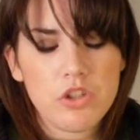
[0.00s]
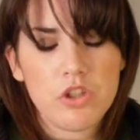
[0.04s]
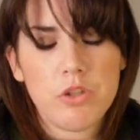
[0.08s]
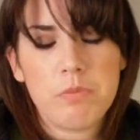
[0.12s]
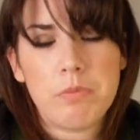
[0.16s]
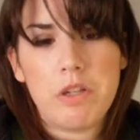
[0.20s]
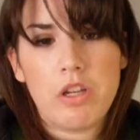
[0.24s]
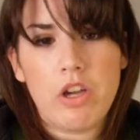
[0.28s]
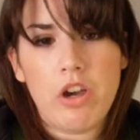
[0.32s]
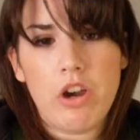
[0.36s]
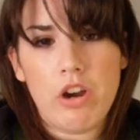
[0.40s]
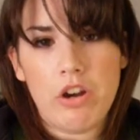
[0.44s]

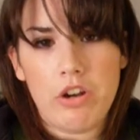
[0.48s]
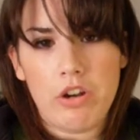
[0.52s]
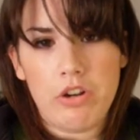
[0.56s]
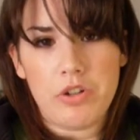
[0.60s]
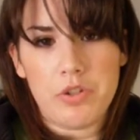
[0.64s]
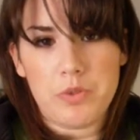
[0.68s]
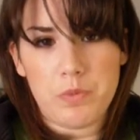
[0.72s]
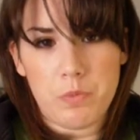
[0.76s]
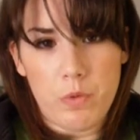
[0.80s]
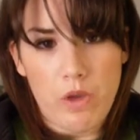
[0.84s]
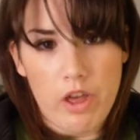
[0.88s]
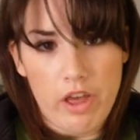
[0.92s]
Jimmy Carter
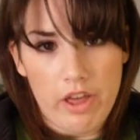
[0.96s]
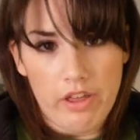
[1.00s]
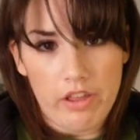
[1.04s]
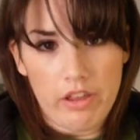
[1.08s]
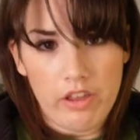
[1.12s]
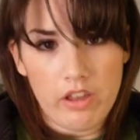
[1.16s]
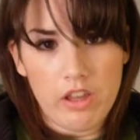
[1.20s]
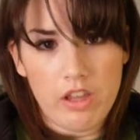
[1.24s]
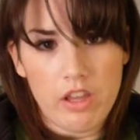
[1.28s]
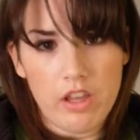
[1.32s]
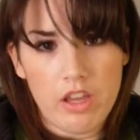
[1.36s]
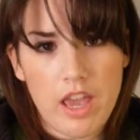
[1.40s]
as well.
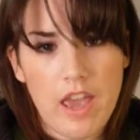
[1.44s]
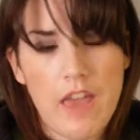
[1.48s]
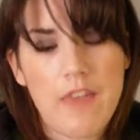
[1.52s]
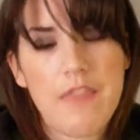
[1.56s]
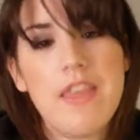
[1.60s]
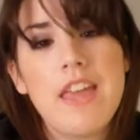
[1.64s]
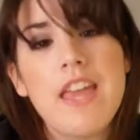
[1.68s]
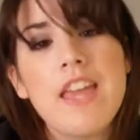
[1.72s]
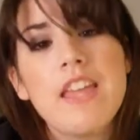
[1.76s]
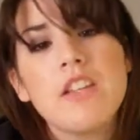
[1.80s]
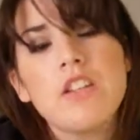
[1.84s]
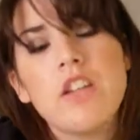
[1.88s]

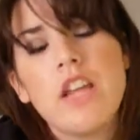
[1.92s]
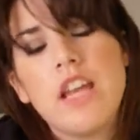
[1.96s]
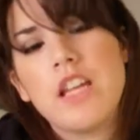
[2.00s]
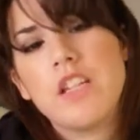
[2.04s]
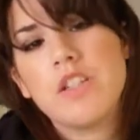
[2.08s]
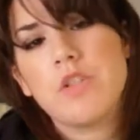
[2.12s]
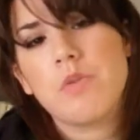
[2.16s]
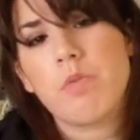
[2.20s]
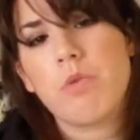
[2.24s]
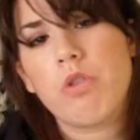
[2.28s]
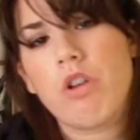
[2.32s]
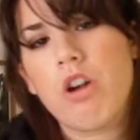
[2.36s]
And then
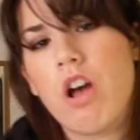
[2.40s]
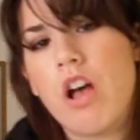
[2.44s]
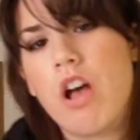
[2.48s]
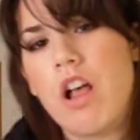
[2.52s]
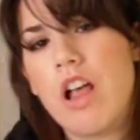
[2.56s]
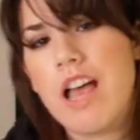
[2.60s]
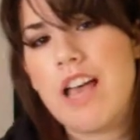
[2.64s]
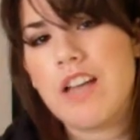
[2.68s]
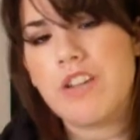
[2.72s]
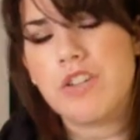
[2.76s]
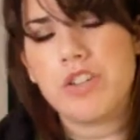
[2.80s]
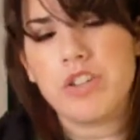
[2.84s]
Andy
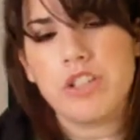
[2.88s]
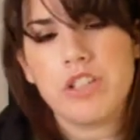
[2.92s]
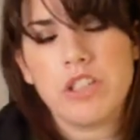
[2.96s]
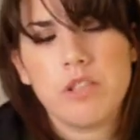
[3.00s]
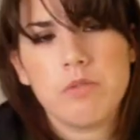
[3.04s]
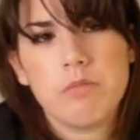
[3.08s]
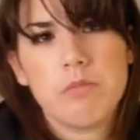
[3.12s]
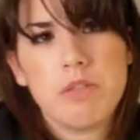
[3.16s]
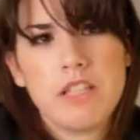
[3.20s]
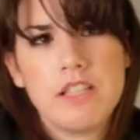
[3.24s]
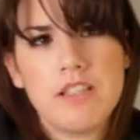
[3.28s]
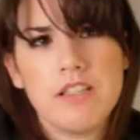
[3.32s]
Warhol
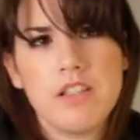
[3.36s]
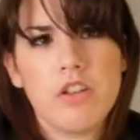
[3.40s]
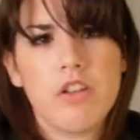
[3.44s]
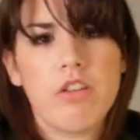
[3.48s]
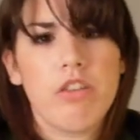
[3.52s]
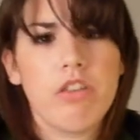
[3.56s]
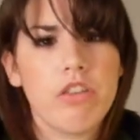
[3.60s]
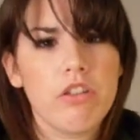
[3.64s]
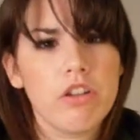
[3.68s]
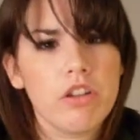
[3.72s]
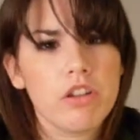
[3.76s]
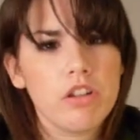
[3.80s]
actually, he did
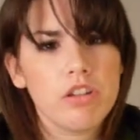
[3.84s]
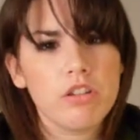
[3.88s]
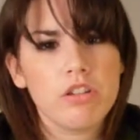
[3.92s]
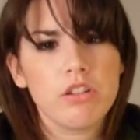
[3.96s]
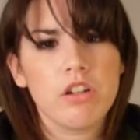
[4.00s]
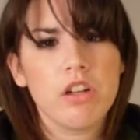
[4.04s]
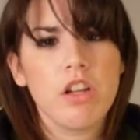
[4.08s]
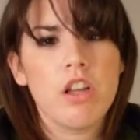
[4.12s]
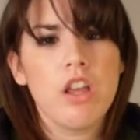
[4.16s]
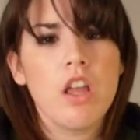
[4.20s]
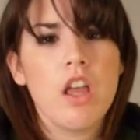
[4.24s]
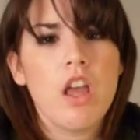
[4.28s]
a third
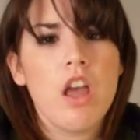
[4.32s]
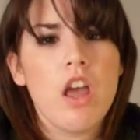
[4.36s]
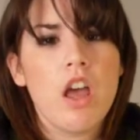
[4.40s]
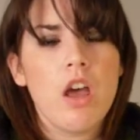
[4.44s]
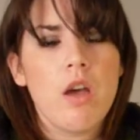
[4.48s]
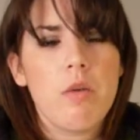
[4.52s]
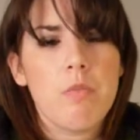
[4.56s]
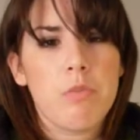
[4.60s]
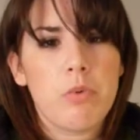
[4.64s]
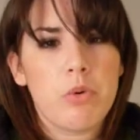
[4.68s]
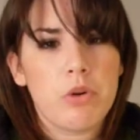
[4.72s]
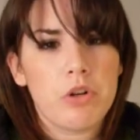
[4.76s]

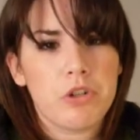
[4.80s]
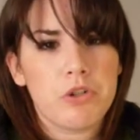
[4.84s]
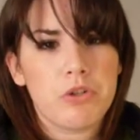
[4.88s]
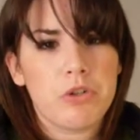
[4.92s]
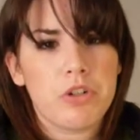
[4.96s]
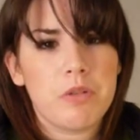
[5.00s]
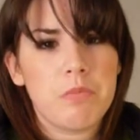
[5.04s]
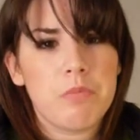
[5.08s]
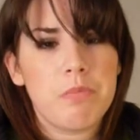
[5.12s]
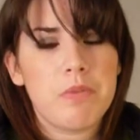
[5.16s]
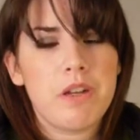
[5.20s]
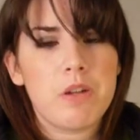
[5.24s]

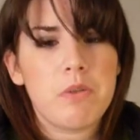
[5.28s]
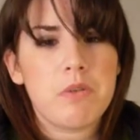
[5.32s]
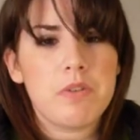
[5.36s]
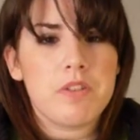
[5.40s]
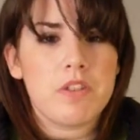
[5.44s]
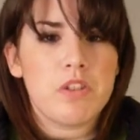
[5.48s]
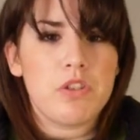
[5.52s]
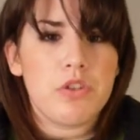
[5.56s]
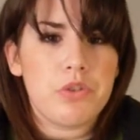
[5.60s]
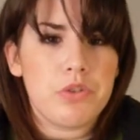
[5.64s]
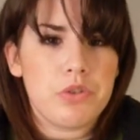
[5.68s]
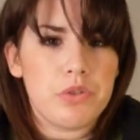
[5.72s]
portrait, but it
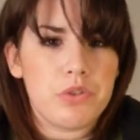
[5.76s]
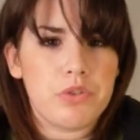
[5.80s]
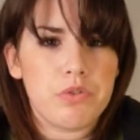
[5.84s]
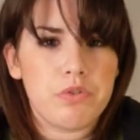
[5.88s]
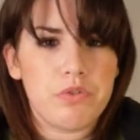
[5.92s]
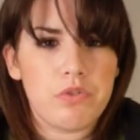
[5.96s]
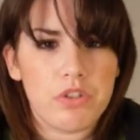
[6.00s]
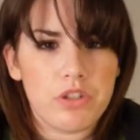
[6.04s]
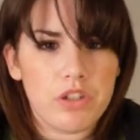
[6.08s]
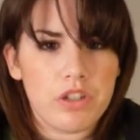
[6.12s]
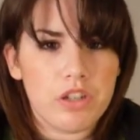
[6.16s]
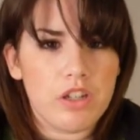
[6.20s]
was used
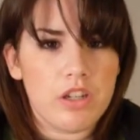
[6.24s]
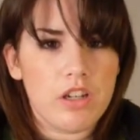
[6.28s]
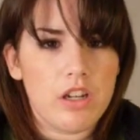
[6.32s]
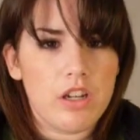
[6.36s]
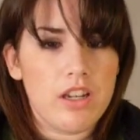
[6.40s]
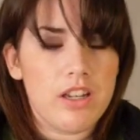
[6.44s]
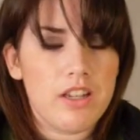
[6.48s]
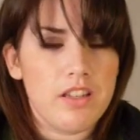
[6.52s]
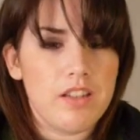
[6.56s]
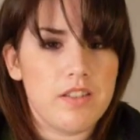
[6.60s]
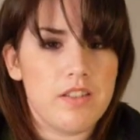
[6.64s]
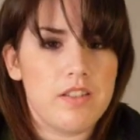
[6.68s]
for
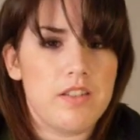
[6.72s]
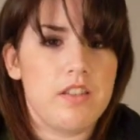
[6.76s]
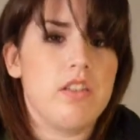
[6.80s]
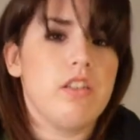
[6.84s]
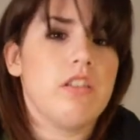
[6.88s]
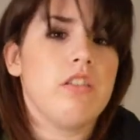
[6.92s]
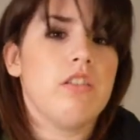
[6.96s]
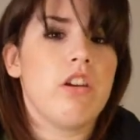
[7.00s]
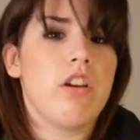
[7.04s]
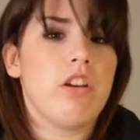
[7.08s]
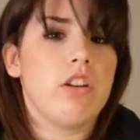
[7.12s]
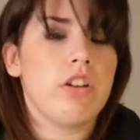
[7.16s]
his
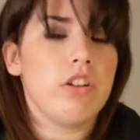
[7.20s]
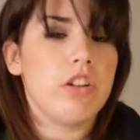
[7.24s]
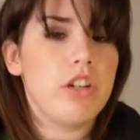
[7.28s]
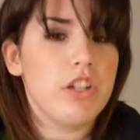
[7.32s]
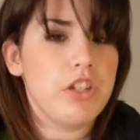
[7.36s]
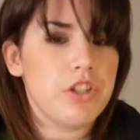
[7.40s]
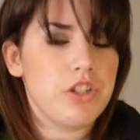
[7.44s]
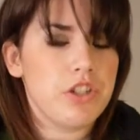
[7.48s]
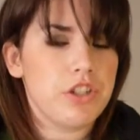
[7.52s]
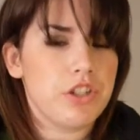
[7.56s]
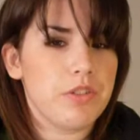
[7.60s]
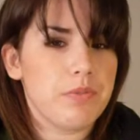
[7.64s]

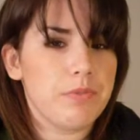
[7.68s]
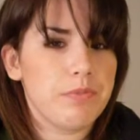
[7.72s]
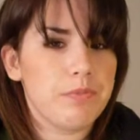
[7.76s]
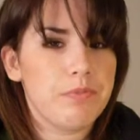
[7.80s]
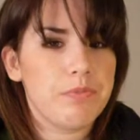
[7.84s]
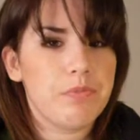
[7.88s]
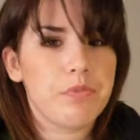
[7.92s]
inauguration.